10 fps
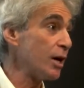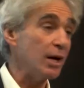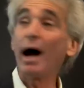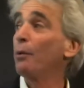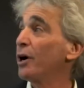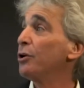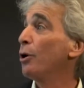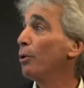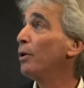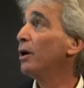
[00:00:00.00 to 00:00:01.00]
And I want to
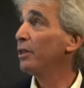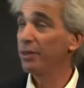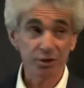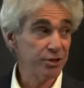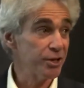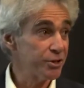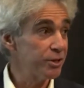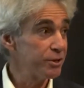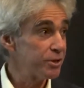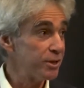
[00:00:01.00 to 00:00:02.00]
know this distance.